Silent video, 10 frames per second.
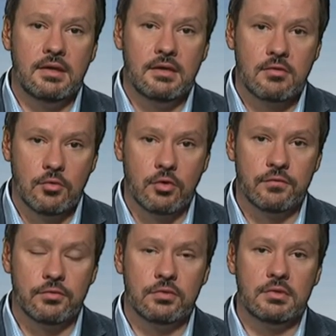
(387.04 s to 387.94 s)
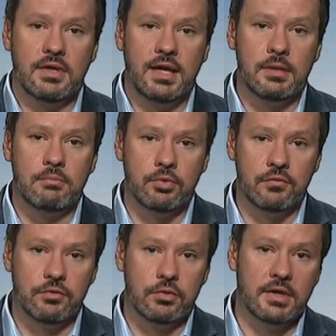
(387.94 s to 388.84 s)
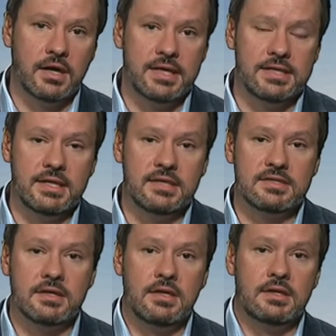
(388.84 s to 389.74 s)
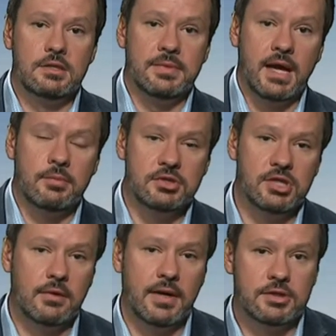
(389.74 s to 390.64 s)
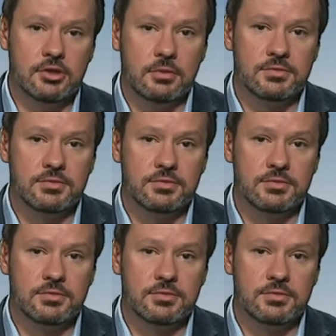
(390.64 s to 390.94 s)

thoughtful, and put forward ideas to be able to generate jobs.